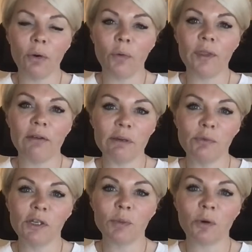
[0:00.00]
on their
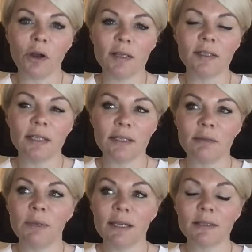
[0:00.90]
remortgage pricing is to
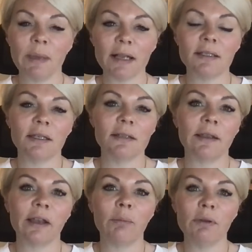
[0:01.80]
be expected, as they're
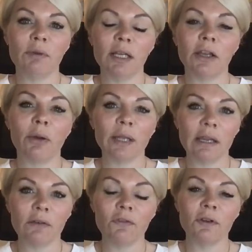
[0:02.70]
going to be really going
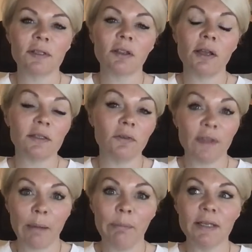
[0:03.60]
in for a slice of
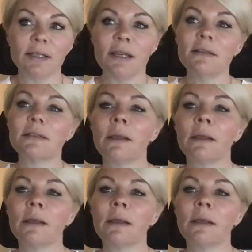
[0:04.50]
that business.